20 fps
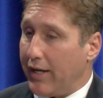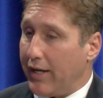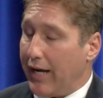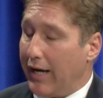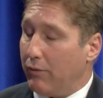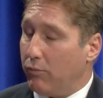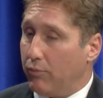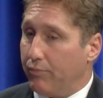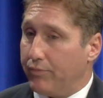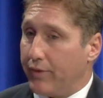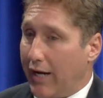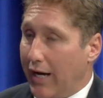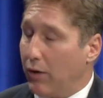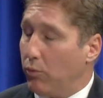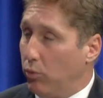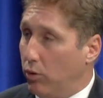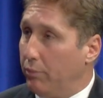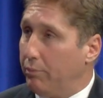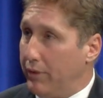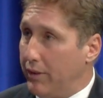I, I
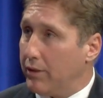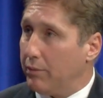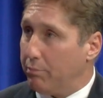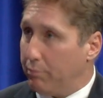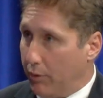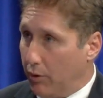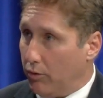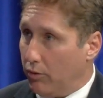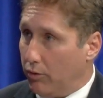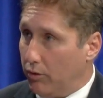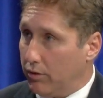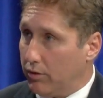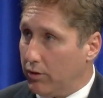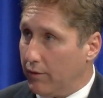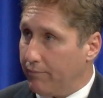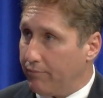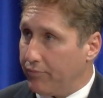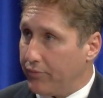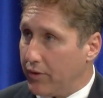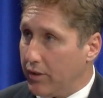will be the
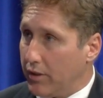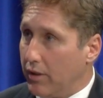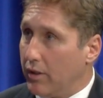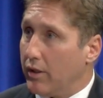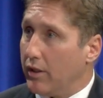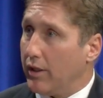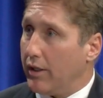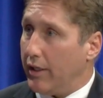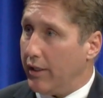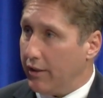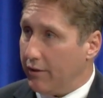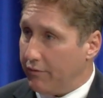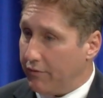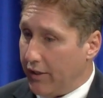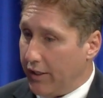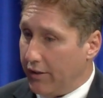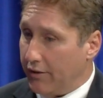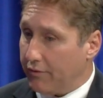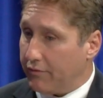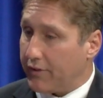bold,
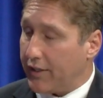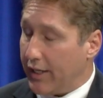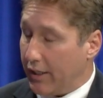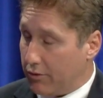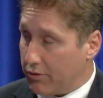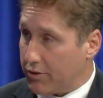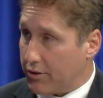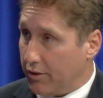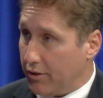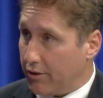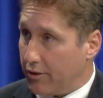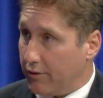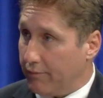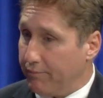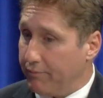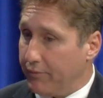innovative counselor